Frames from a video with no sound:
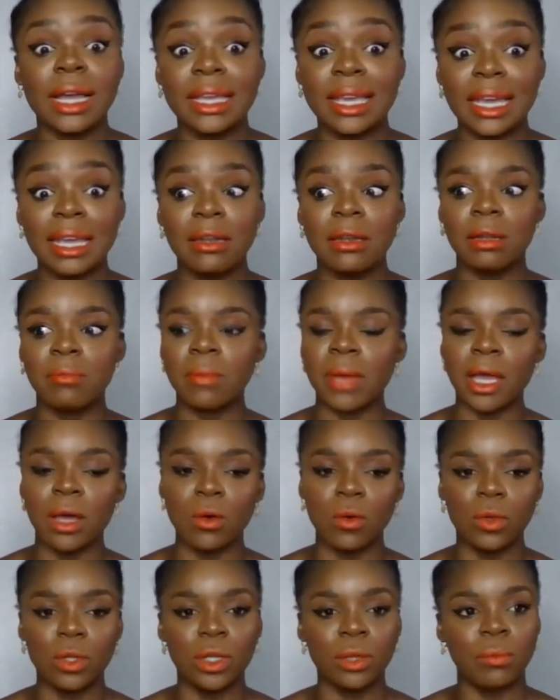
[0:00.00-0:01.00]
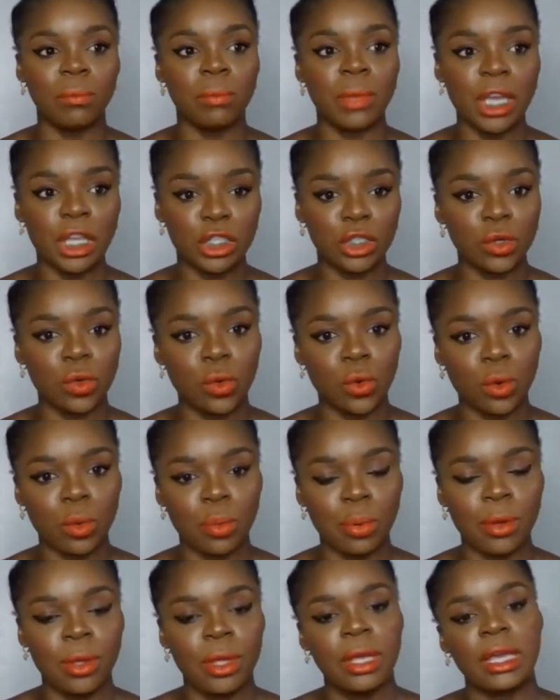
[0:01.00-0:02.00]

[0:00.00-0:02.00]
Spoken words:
Again, my only major hope